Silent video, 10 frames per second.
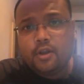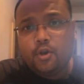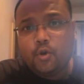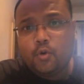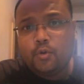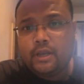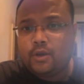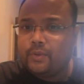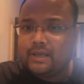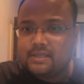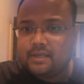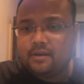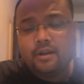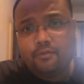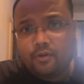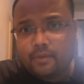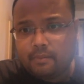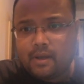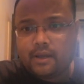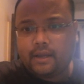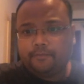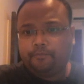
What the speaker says: No need to exit from the market.